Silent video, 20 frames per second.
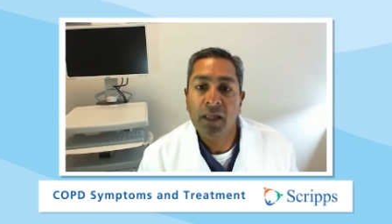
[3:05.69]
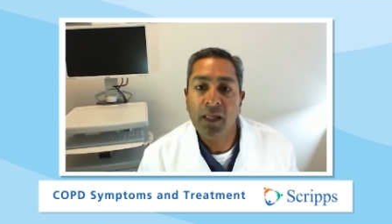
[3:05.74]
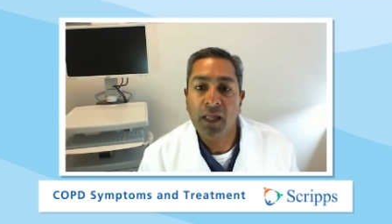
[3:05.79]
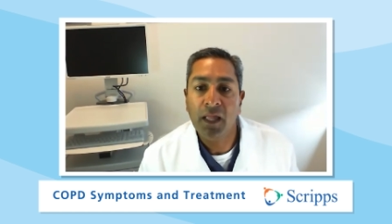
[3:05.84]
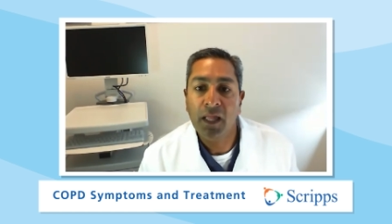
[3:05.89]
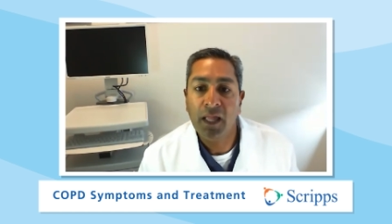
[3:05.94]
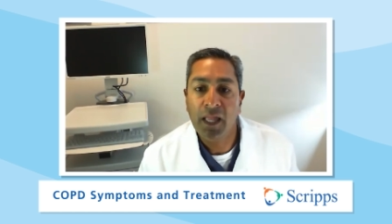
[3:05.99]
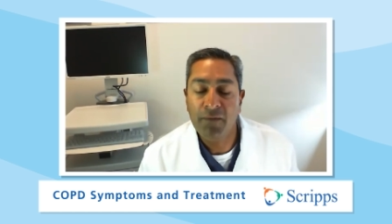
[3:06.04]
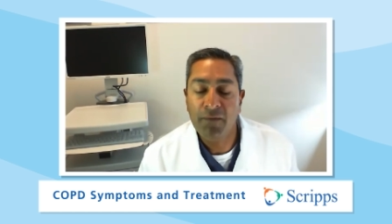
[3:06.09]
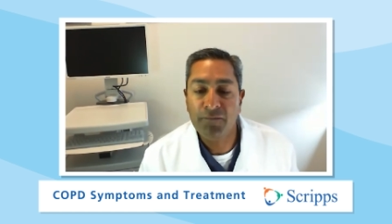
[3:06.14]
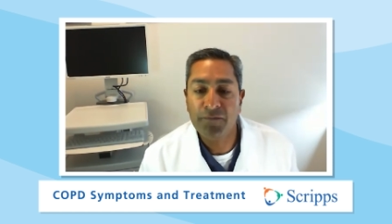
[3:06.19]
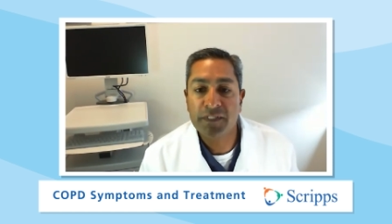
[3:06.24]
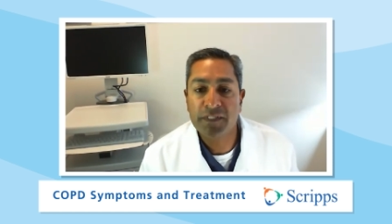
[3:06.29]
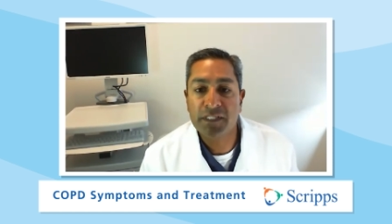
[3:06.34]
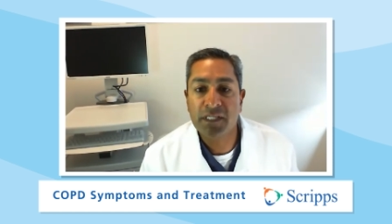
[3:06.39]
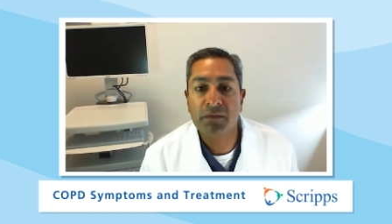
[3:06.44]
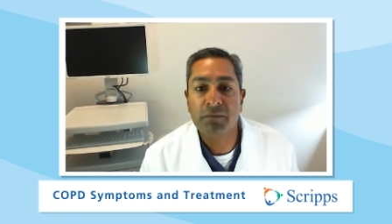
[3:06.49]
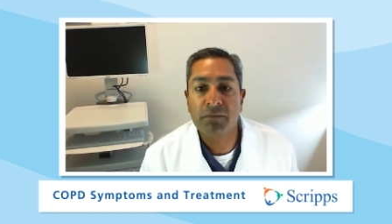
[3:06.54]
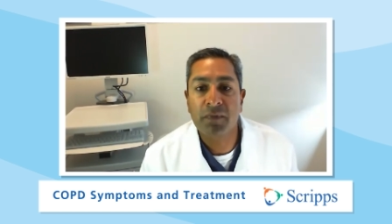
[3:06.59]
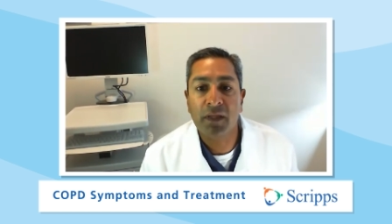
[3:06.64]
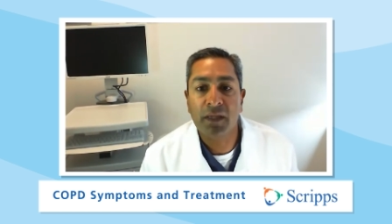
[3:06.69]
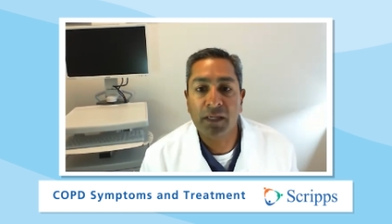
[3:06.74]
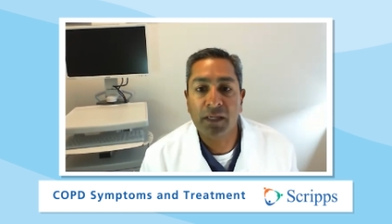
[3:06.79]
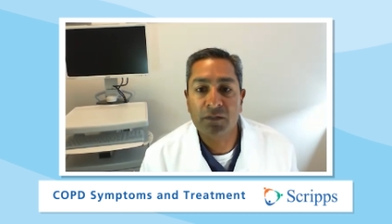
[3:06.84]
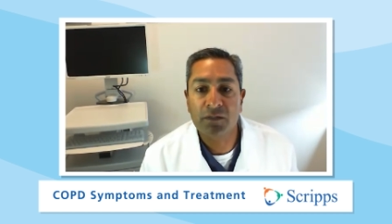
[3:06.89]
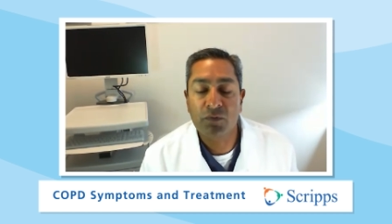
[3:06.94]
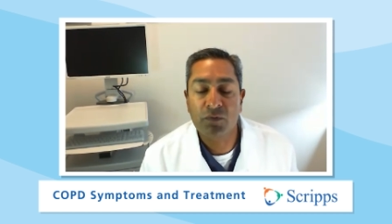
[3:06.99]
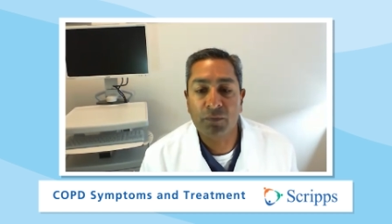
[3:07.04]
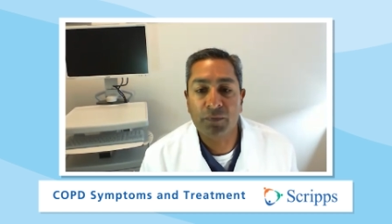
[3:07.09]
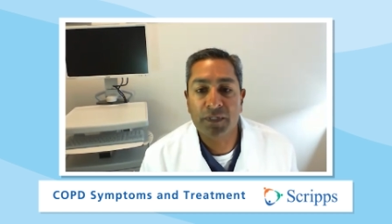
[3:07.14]
Uh, emphysema
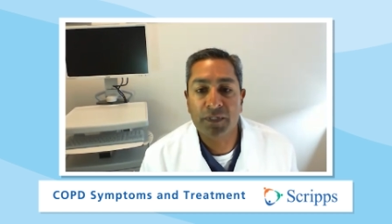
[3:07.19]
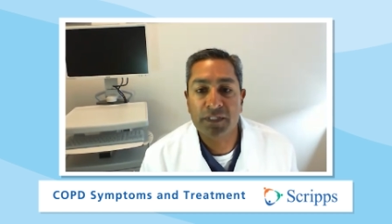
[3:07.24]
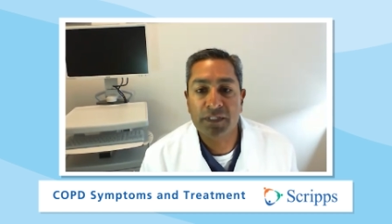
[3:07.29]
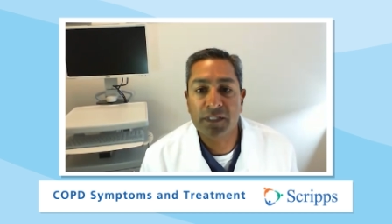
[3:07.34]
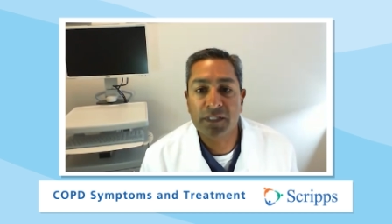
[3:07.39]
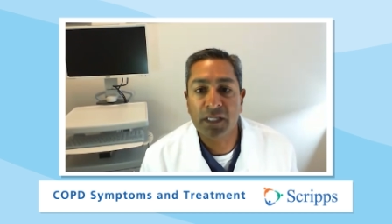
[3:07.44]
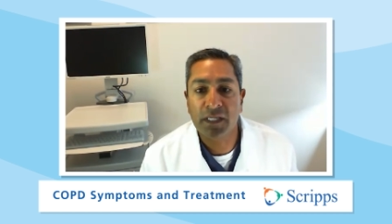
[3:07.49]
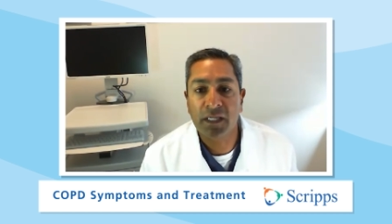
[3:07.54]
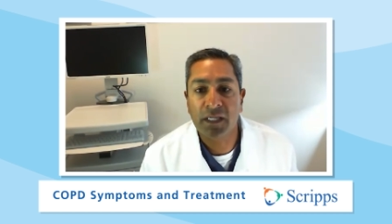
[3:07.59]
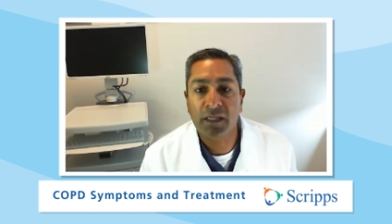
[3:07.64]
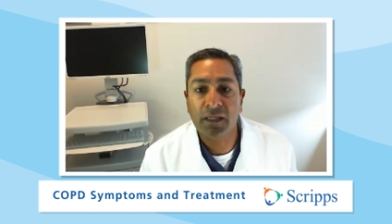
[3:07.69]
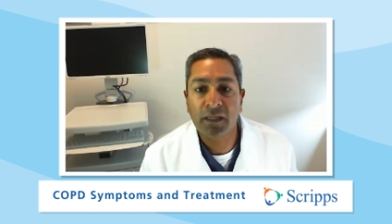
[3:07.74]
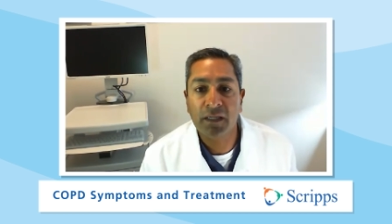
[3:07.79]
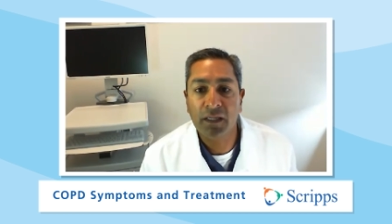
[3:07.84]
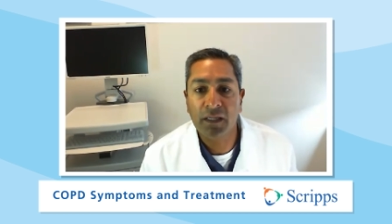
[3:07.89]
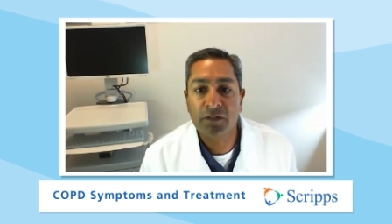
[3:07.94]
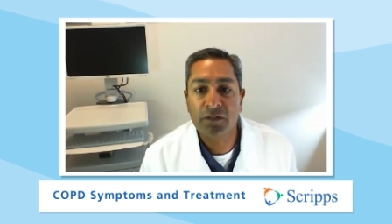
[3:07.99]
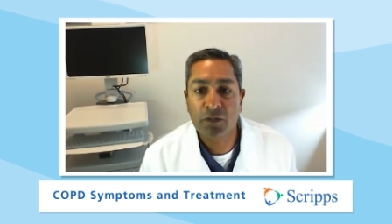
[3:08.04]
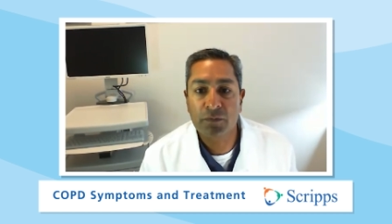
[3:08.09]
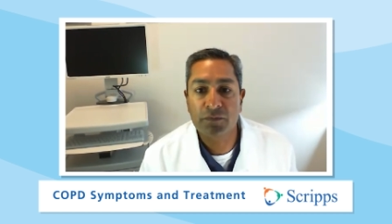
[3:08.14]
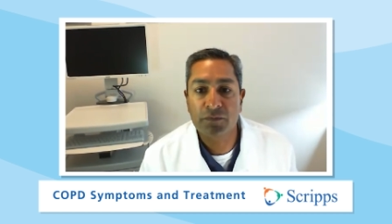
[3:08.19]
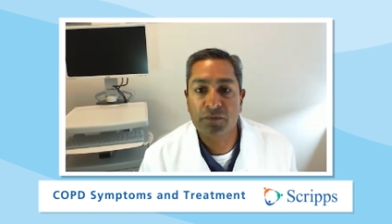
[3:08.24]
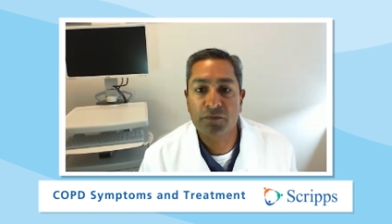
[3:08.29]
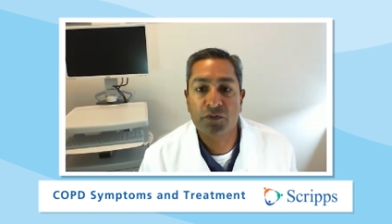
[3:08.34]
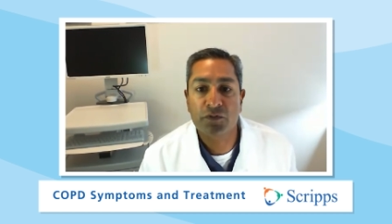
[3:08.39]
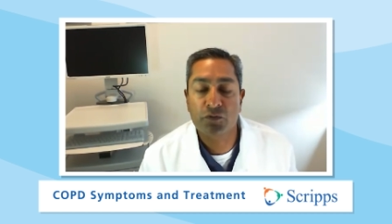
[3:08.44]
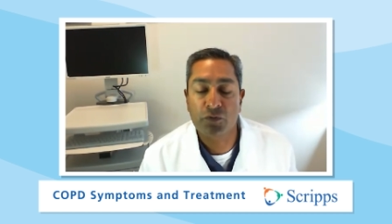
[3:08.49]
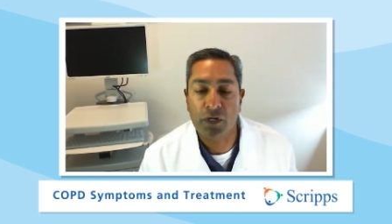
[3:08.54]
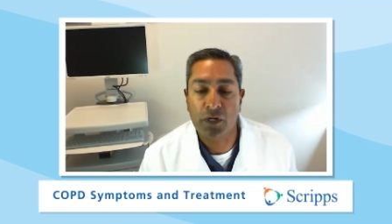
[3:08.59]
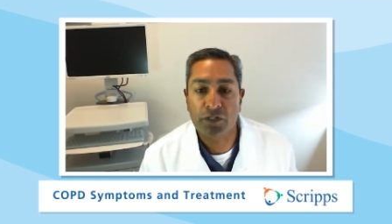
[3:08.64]
is what we see in terms of
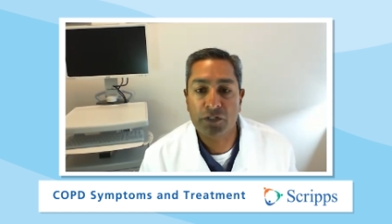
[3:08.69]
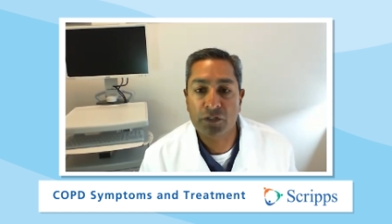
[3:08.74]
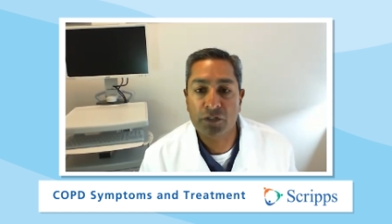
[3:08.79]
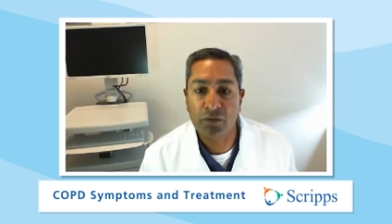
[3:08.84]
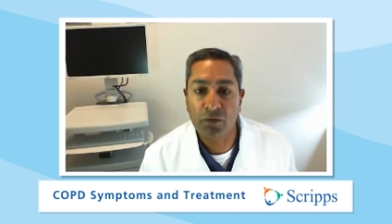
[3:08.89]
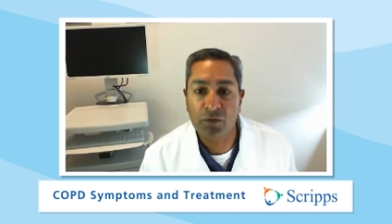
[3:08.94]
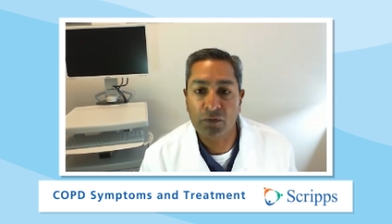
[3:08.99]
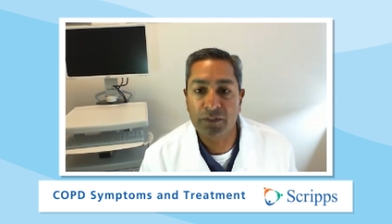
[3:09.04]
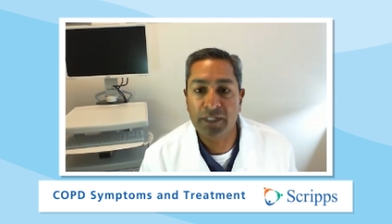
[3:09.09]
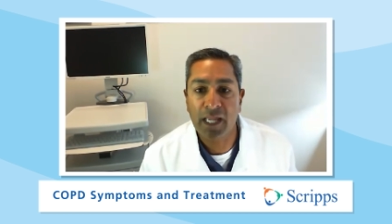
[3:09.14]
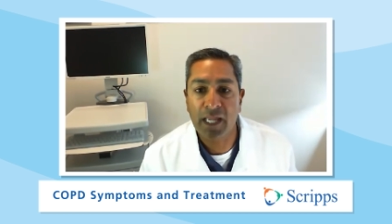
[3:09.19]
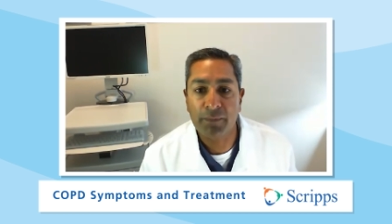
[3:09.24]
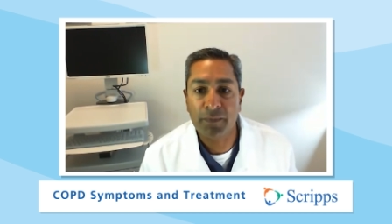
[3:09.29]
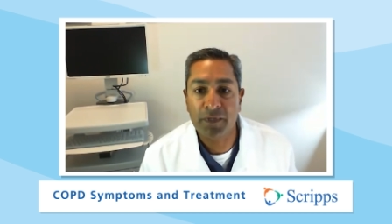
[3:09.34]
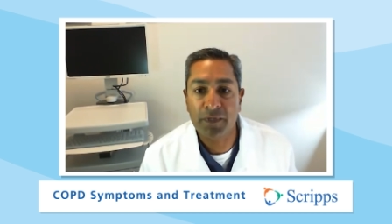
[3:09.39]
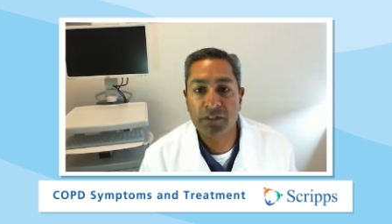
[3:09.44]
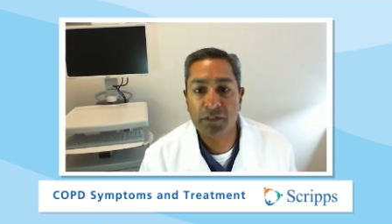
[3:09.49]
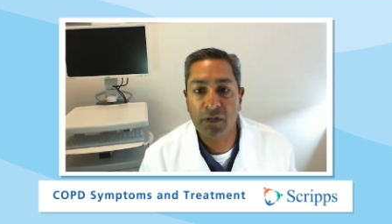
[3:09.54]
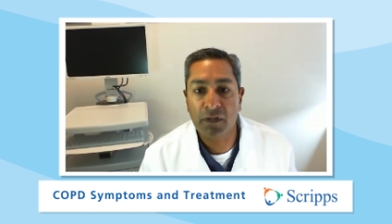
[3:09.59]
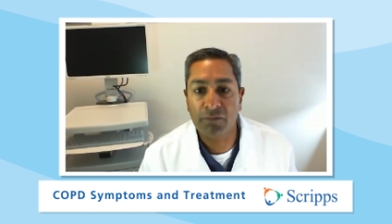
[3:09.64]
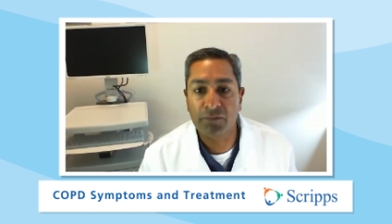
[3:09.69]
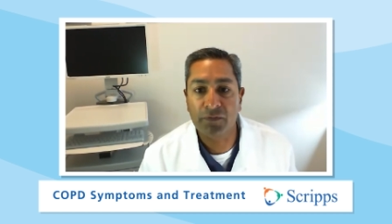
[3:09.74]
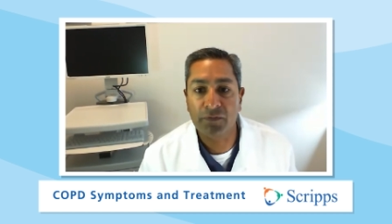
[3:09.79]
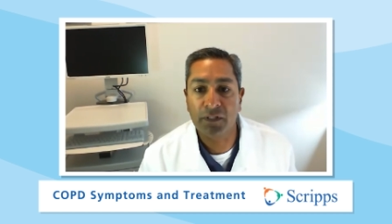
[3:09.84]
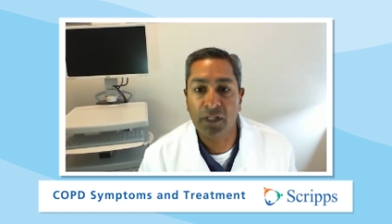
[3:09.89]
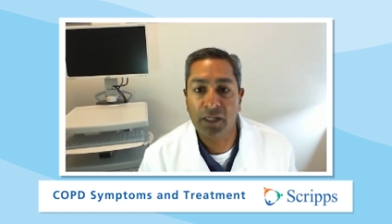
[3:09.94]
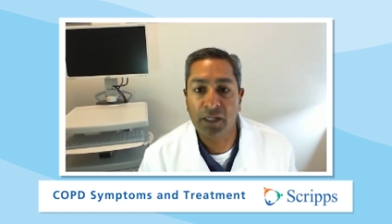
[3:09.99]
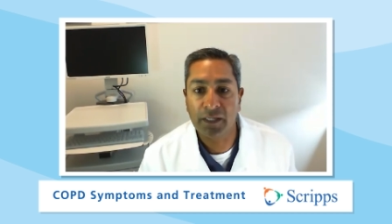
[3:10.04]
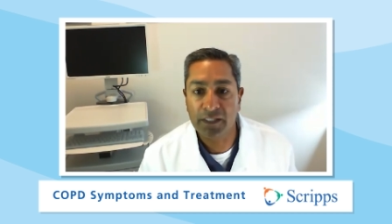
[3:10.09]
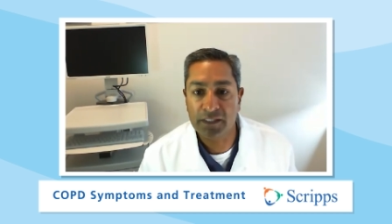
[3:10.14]
structure or damage of the
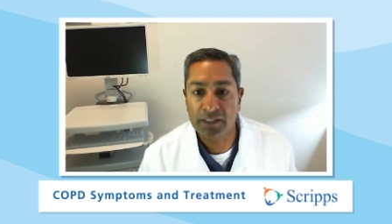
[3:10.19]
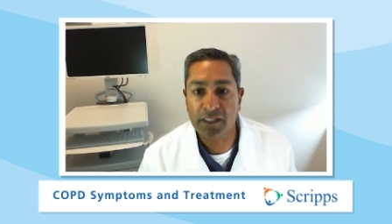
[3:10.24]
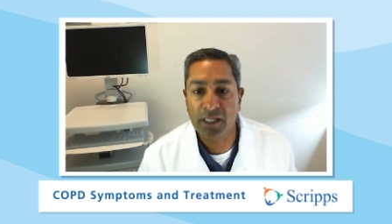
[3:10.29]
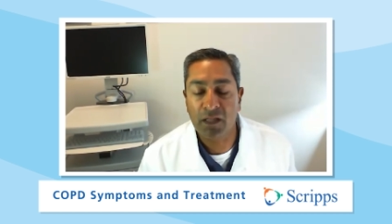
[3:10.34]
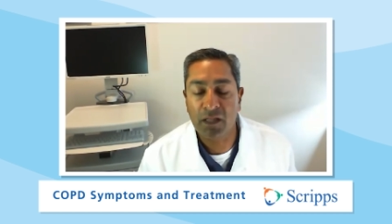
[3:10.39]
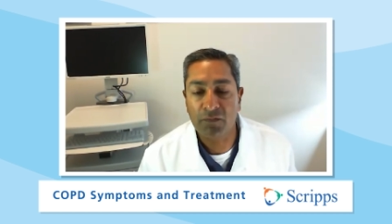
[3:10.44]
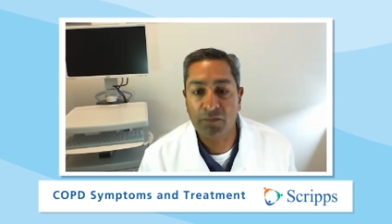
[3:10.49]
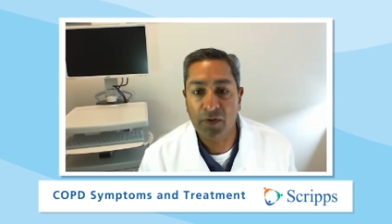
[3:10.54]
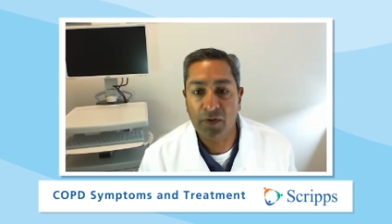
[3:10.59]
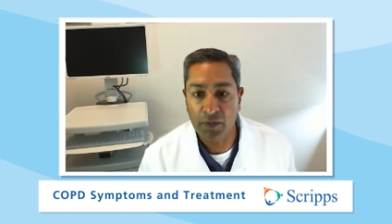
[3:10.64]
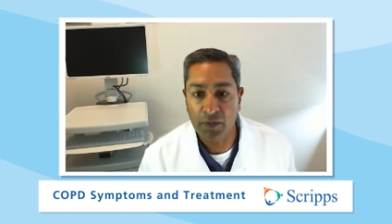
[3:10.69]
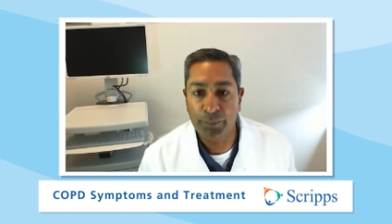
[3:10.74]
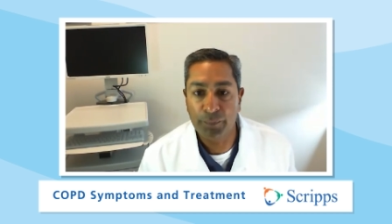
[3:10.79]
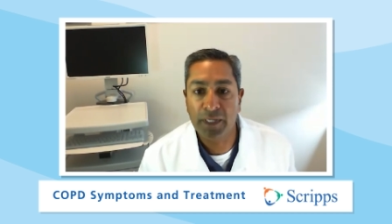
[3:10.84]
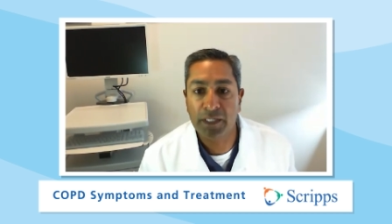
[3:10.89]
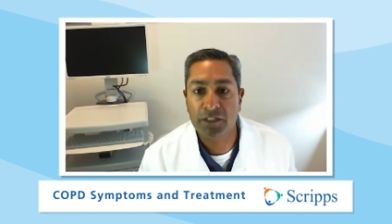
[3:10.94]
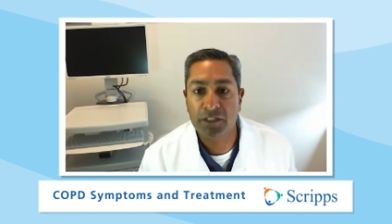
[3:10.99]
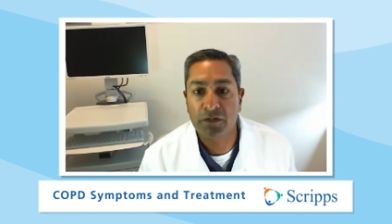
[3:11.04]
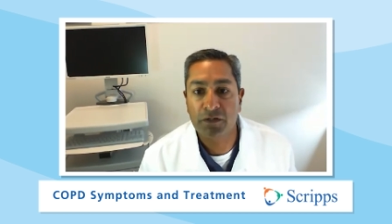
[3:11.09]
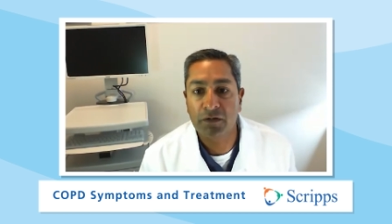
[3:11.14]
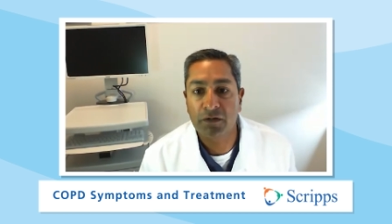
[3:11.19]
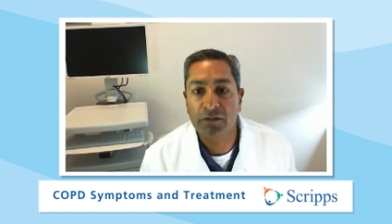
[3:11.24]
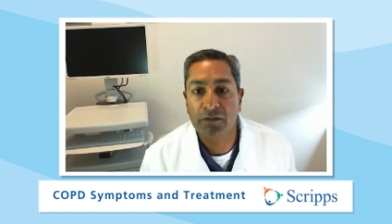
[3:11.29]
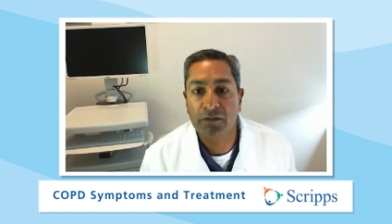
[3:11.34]
lung itself on a picture.